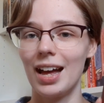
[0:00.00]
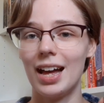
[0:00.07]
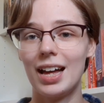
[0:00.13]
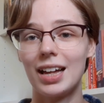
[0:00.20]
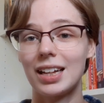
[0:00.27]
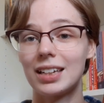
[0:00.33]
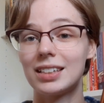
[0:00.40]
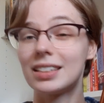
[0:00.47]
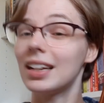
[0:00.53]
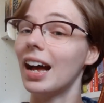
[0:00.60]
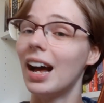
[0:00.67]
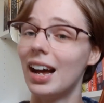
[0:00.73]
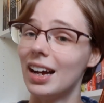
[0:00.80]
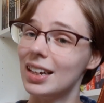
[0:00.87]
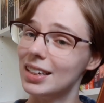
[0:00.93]
And
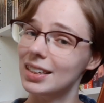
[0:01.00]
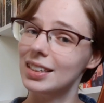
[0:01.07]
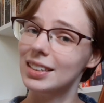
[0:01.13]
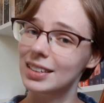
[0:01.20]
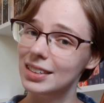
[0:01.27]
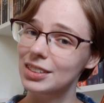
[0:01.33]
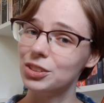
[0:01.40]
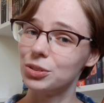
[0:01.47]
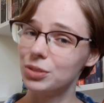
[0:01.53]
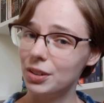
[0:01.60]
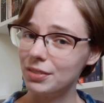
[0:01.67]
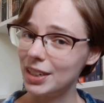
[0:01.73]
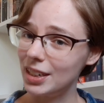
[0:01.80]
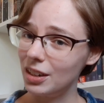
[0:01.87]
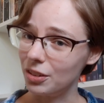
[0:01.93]
I do
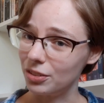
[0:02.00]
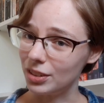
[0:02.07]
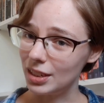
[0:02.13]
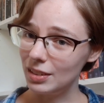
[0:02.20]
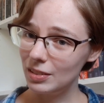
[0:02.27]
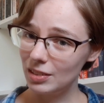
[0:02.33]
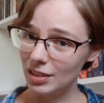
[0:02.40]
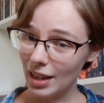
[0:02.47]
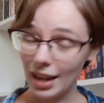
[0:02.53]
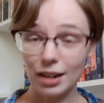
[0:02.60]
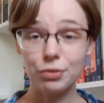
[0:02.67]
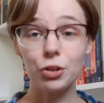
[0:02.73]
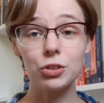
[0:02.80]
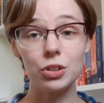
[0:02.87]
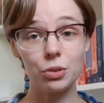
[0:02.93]
already own these. And
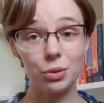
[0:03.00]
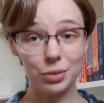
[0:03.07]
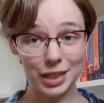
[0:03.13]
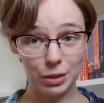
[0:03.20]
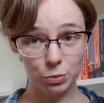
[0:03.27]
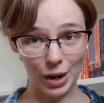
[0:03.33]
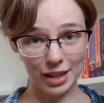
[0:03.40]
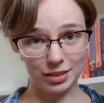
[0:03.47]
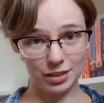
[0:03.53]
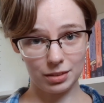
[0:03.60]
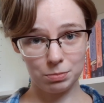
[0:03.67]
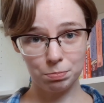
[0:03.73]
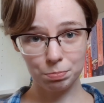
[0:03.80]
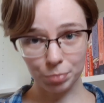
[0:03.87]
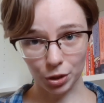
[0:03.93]
I've also already read
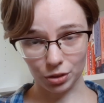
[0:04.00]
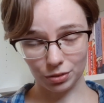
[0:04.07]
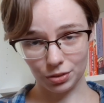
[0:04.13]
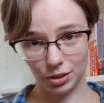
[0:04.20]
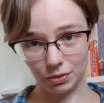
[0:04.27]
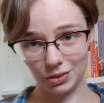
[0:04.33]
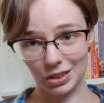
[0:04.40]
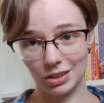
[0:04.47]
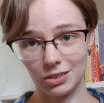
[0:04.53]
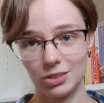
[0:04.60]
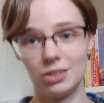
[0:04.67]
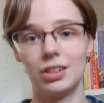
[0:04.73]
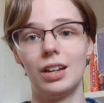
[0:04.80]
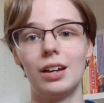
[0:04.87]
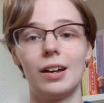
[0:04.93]
both of
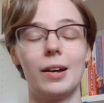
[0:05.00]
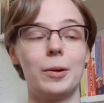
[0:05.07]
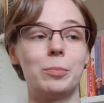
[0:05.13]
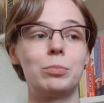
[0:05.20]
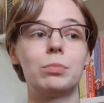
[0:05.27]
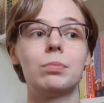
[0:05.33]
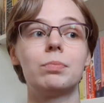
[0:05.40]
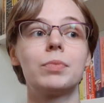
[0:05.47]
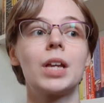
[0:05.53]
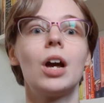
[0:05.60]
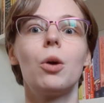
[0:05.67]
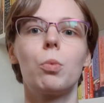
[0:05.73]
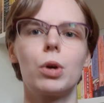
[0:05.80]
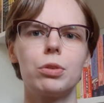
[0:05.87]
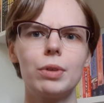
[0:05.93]
these.
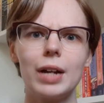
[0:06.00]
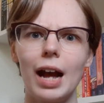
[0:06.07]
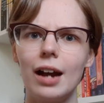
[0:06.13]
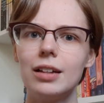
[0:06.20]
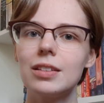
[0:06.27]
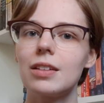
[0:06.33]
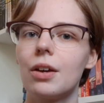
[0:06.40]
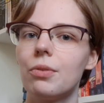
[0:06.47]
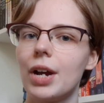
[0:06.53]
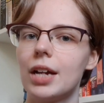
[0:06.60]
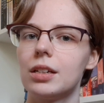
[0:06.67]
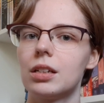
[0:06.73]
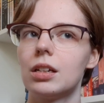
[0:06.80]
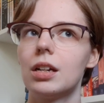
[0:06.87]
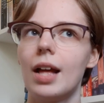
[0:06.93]
Wuthering Heights I
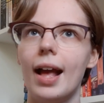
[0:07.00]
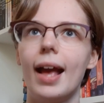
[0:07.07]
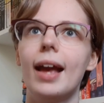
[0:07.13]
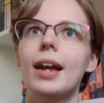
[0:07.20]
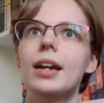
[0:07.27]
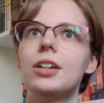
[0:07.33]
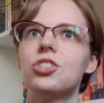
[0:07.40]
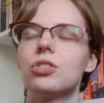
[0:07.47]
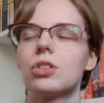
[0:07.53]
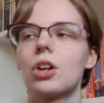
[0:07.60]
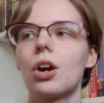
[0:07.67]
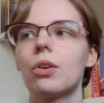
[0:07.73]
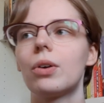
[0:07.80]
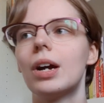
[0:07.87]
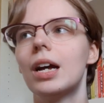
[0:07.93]
read ages
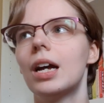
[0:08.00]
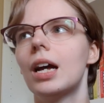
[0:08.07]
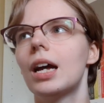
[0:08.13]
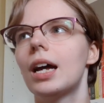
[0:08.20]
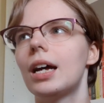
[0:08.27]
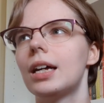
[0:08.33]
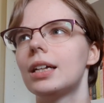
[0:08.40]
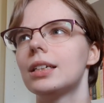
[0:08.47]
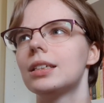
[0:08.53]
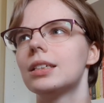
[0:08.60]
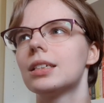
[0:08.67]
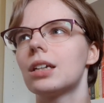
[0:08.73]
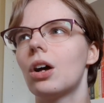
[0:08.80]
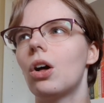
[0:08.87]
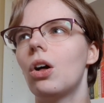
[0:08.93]
ago.
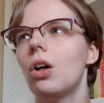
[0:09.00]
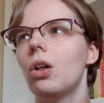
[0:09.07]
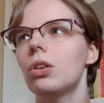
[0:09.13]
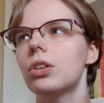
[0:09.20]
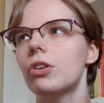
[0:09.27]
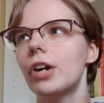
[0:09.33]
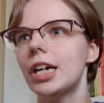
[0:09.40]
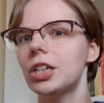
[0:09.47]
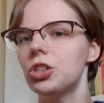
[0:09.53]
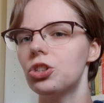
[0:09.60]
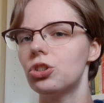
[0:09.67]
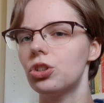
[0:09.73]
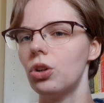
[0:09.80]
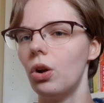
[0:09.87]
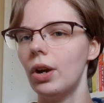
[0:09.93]
And although I
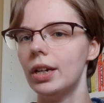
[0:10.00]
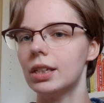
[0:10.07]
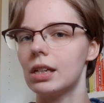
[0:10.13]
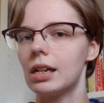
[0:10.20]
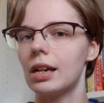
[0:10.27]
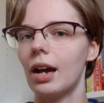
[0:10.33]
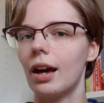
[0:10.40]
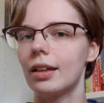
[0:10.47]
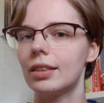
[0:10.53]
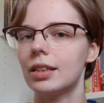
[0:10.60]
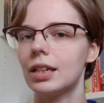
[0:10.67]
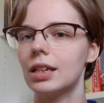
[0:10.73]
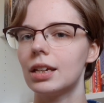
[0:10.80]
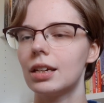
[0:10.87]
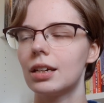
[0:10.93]
enjoyed it, I
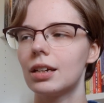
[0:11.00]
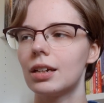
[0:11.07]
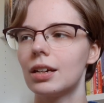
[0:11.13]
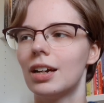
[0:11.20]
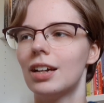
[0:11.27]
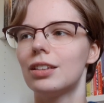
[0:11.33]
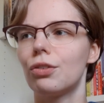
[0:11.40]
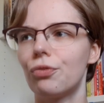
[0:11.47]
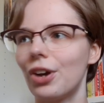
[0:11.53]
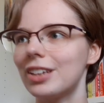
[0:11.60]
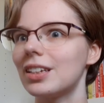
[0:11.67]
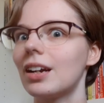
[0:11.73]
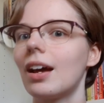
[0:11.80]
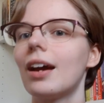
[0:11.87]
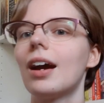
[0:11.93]
think the fact
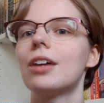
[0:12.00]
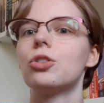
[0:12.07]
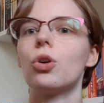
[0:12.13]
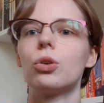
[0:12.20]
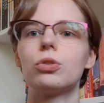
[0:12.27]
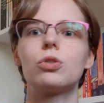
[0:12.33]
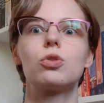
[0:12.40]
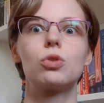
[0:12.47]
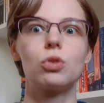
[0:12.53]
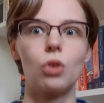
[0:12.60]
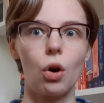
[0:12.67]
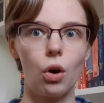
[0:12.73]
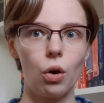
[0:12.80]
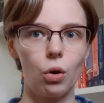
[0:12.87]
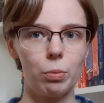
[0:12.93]
that I had heard
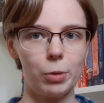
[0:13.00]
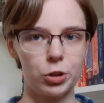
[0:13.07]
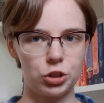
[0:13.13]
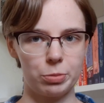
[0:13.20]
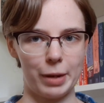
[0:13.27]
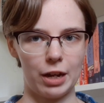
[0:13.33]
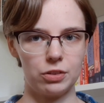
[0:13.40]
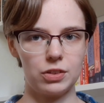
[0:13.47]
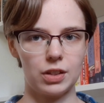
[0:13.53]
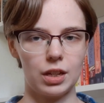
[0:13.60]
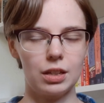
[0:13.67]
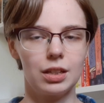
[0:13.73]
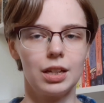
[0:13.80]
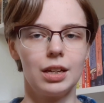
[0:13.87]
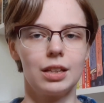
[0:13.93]
so much about
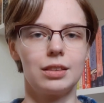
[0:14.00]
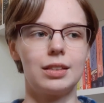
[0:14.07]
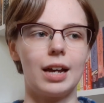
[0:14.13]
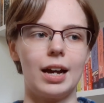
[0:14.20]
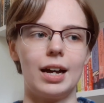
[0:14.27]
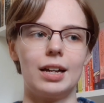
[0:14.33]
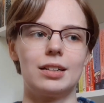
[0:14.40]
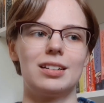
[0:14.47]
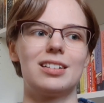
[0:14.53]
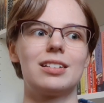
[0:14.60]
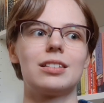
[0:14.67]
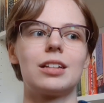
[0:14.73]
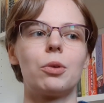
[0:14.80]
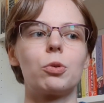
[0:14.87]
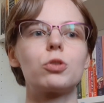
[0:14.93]
it, that
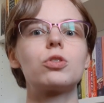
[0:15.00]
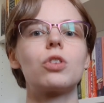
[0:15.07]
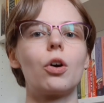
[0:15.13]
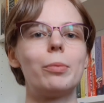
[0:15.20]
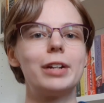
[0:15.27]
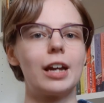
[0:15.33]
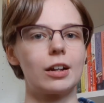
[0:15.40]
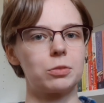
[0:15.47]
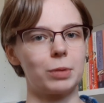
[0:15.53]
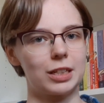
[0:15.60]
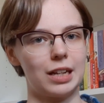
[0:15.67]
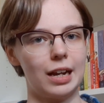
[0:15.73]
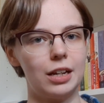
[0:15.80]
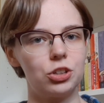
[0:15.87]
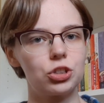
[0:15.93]
there were so many
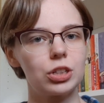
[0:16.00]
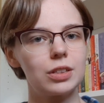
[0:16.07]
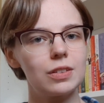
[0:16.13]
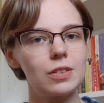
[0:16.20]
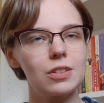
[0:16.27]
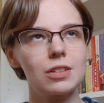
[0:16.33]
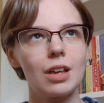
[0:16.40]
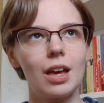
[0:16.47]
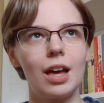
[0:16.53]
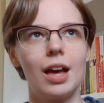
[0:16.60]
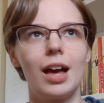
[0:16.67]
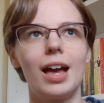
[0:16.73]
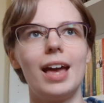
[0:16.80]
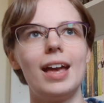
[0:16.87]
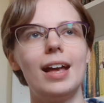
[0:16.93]
expectations,
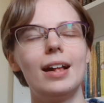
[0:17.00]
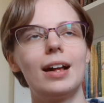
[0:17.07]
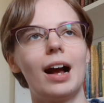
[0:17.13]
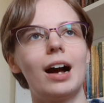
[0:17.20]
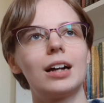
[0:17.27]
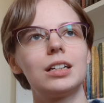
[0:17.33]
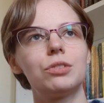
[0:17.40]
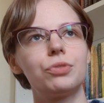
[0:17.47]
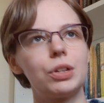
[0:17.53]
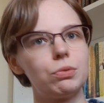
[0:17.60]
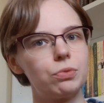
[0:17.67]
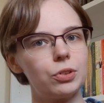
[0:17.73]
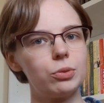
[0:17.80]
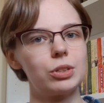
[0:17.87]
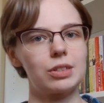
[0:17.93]
it kind of
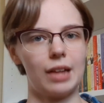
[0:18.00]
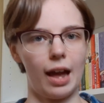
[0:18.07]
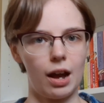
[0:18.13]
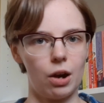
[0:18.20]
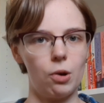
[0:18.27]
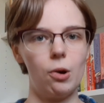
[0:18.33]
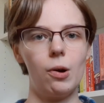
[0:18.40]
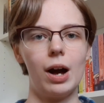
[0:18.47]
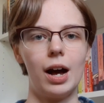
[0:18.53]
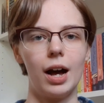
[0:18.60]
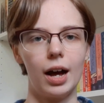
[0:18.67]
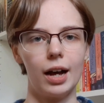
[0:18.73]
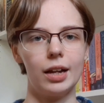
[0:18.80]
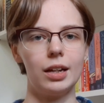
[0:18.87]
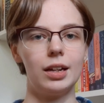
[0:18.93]
influenced how
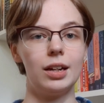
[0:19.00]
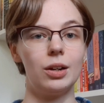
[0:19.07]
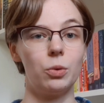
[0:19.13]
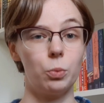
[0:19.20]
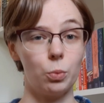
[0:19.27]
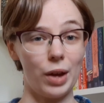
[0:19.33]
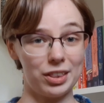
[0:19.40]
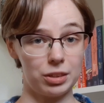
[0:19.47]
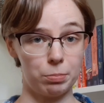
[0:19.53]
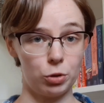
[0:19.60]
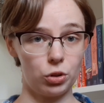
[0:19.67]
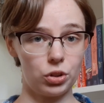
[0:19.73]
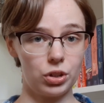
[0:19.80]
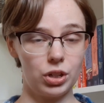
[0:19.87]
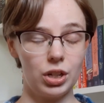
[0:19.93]
I read the
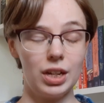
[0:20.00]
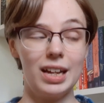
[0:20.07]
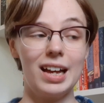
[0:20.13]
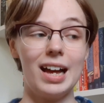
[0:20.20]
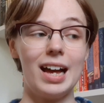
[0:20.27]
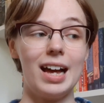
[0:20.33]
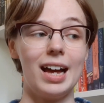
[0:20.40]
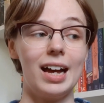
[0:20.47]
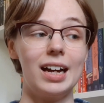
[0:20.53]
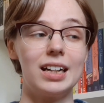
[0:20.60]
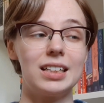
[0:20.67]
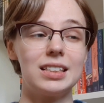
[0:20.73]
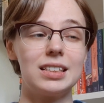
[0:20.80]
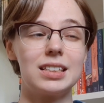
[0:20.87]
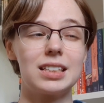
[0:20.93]
book.
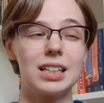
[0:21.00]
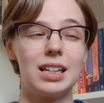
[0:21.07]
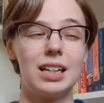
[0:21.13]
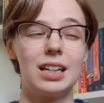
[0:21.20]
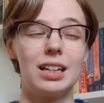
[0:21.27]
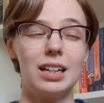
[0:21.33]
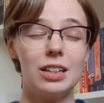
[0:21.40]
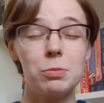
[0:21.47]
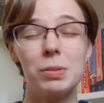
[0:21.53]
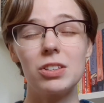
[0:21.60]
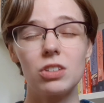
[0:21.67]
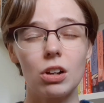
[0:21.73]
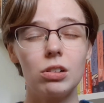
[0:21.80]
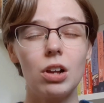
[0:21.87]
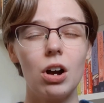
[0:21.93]
And it's been
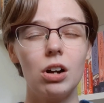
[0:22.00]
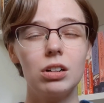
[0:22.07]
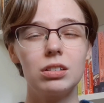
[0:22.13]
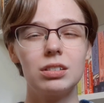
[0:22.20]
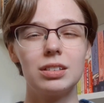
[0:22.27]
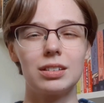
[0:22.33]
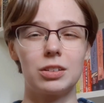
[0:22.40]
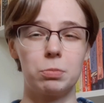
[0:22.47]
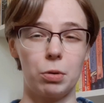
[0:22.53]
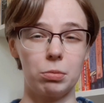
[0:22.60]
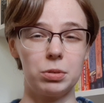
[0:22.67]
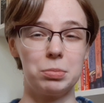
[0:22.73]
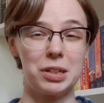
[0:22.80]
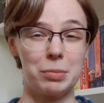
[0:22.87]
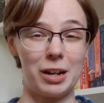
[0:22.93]
so long, it's
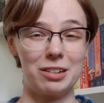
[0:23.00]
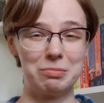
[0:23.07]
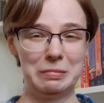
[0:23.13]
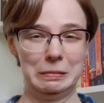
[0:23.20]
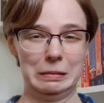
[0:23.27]
probably been about